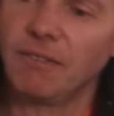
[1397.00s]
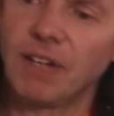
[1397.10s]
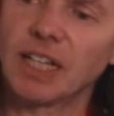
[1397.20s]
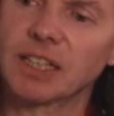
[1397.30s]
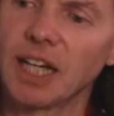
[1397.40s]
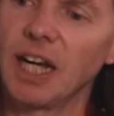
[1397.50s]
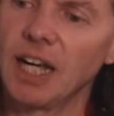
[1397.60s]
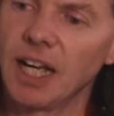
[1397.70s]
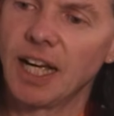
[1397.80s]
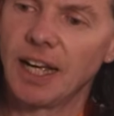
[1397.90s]

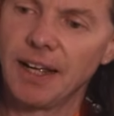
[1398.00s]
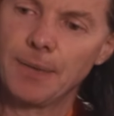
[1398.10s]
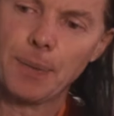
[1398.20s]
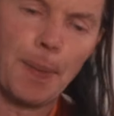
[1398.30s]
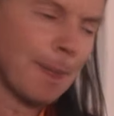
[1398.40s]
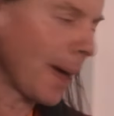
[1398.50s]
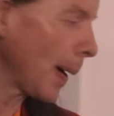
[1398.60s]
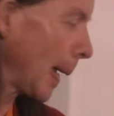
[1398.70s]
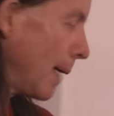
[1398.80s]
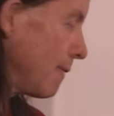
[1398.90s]
Vansha. Vansha.
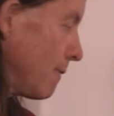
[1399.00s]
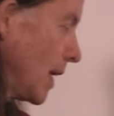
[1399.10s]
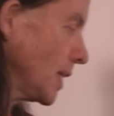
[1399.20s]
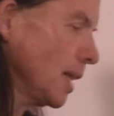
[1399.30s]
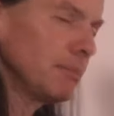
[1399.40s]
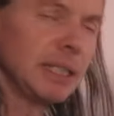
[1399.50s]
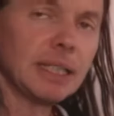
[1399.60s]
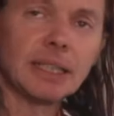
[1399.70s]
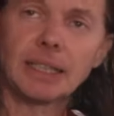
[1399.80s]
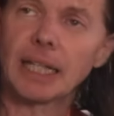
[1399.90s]
Okay, Vansha
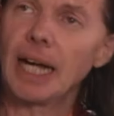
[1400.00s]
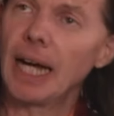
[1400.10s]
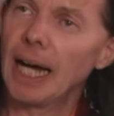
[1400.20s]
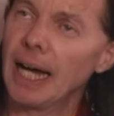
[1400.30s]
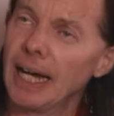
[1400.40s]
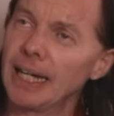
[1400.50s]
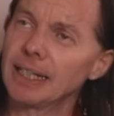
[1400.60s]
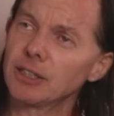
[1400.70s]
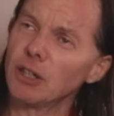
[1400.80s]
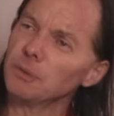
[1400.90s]
means uh,
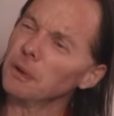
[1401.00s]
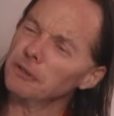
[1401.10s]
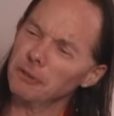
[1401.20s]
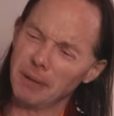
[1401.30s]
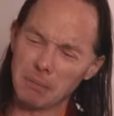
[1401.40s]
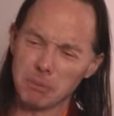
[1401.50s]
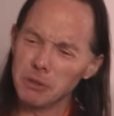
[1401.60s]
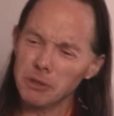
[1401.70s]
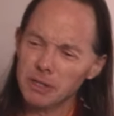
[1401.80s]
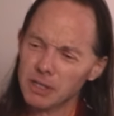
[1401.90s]
it's an old word for
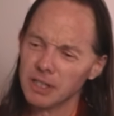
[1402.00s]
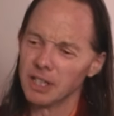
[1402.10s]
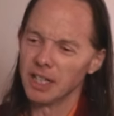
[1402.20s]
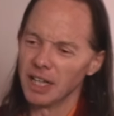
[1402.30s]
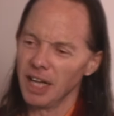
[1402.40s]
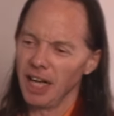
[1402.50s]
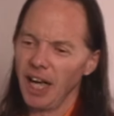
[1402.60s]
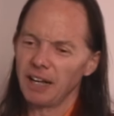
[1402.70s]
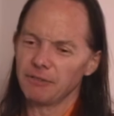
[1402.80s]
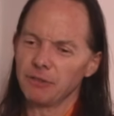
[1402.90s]
bamboo
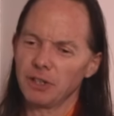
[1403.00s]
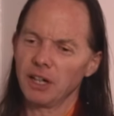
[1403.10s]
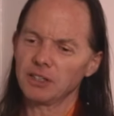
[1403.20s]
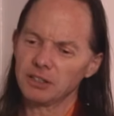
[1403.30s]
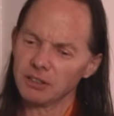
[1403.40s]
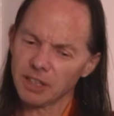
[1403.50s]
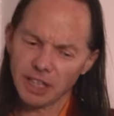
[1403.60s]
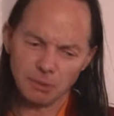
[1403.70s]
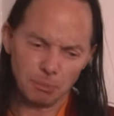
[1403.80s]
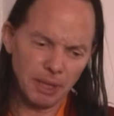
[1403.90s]
and for a certain
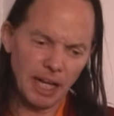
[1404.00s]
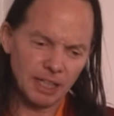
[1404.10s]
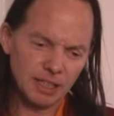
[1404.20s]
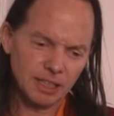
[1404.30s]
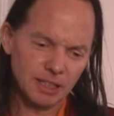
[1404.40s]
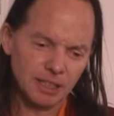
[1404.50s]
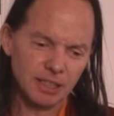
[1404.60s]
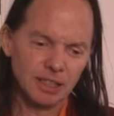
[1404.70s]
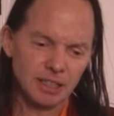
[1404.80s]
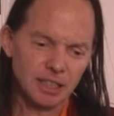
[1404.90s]
kind of plant.
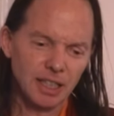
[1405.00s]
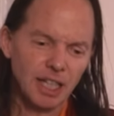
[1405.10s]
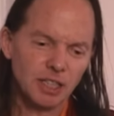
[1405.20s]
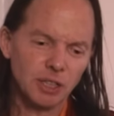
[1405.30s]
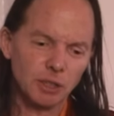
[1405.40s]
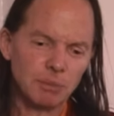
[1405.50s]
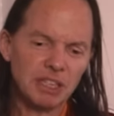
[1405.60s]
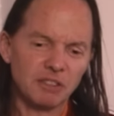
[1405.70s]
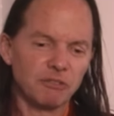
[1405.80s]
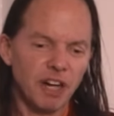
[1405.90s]
And so it
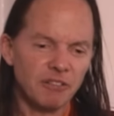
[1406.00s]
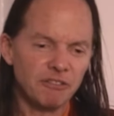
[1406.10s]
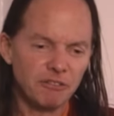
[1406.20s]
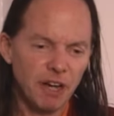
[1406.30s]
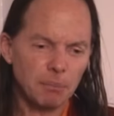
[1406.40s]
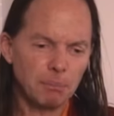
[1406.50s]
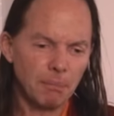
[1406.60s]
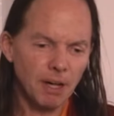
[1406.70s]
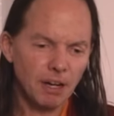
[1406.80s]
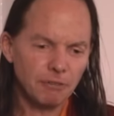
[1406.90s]
means a, a, a,
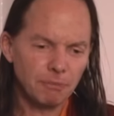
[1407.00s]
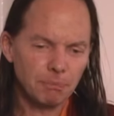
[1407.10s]
a,